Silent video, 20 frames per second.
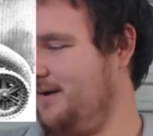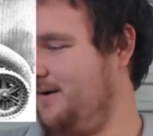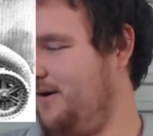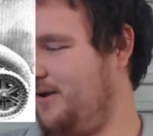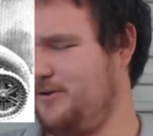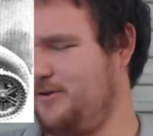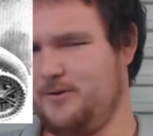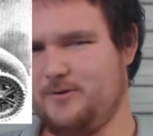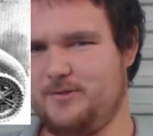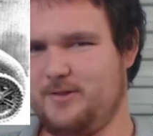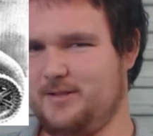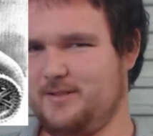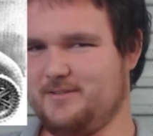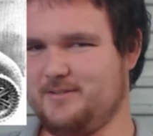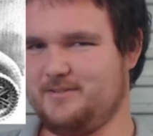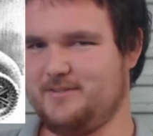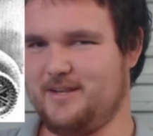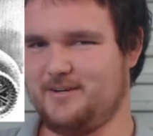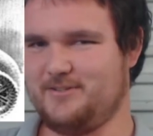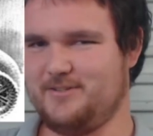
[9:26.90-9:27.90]
don't think
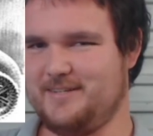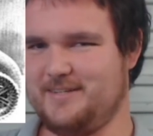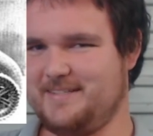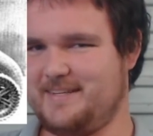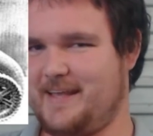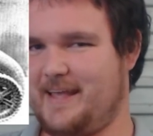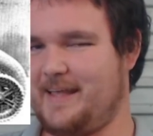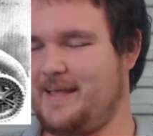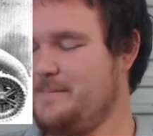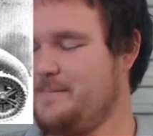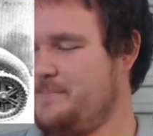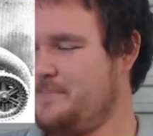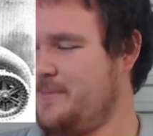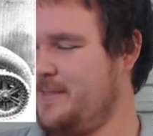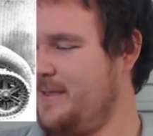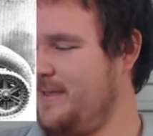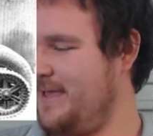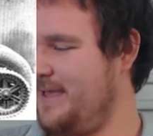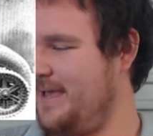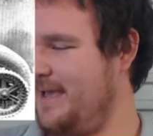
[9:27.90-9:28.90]
this is actually a tank.
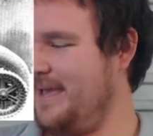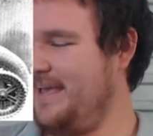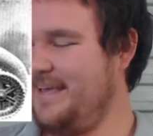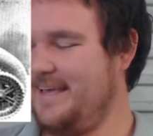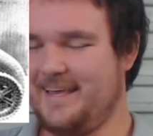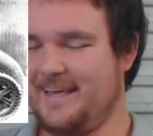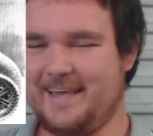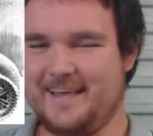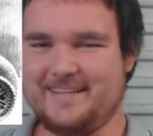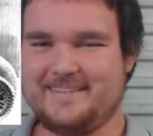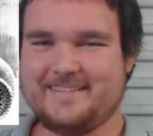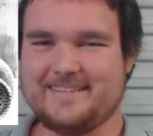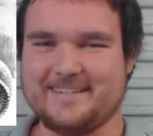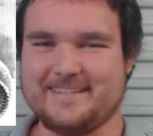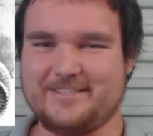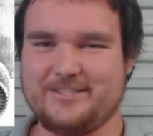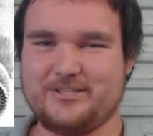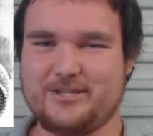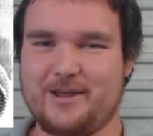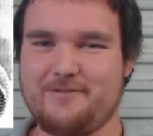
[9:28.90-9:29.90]
It's
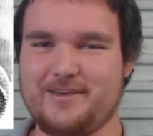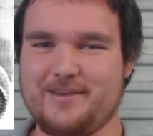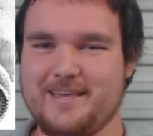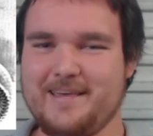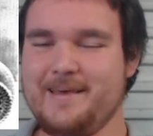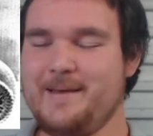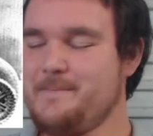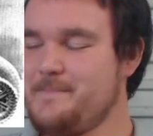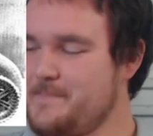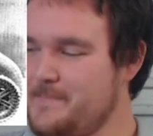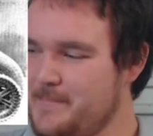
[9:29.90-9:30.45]
a Chevy.